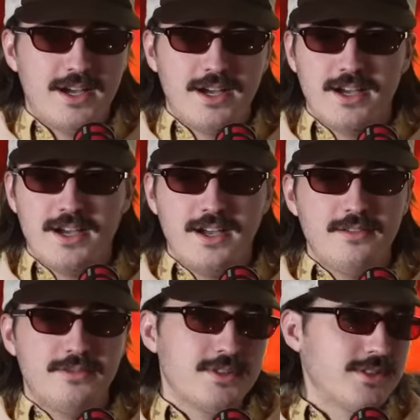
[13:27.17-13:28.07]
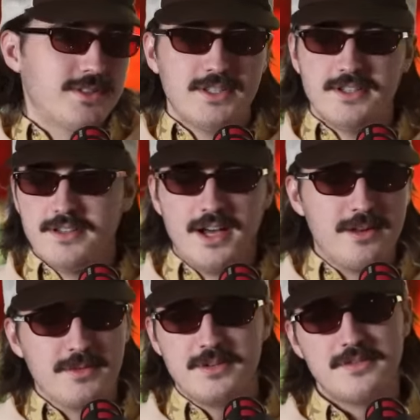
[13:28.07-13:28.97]
I've already seen a lot of
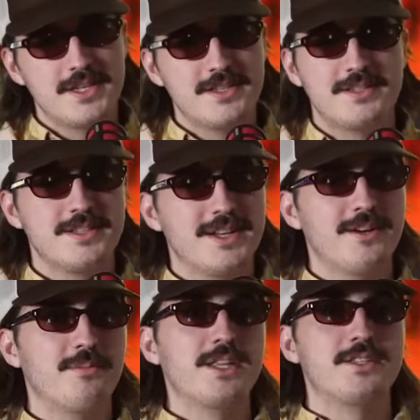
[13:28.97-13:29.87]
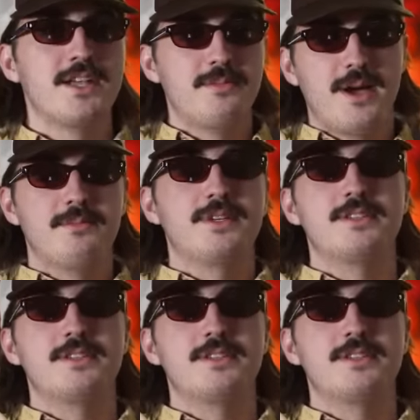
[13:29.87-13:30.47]
movies, you know, but it's not about me seeing